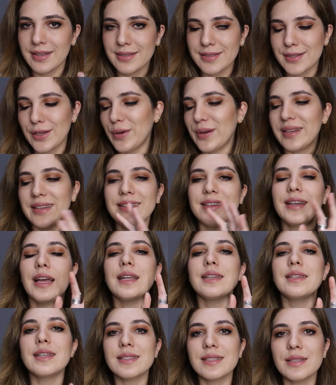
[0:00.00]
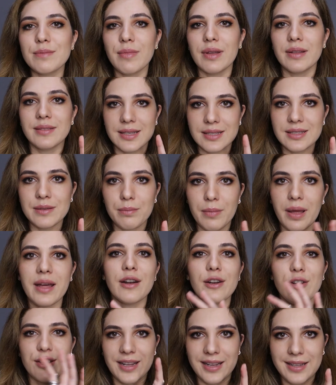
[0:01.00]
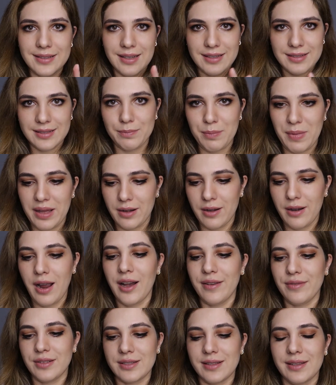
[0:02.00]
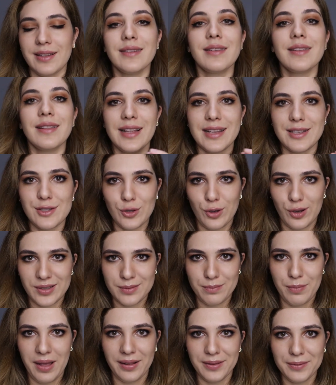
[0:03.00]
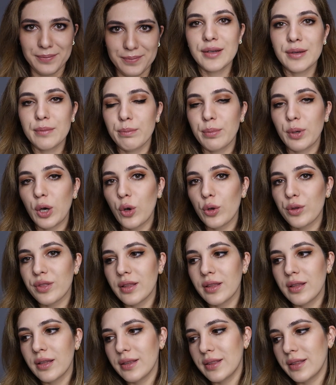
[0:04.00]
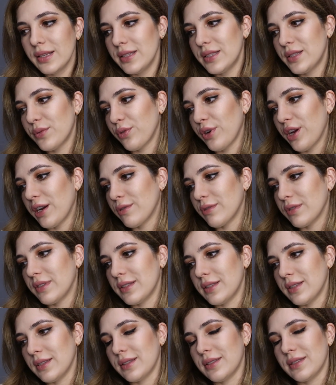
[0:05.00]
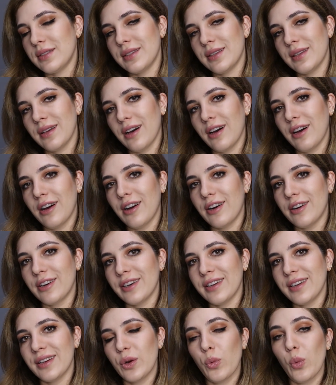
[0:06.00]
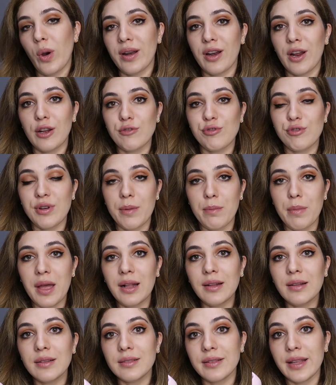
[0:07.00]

So it doesn't, doesn't matter, it doesn't matter, obviously. Let's talk smell. Both these fragrances are 100 ml.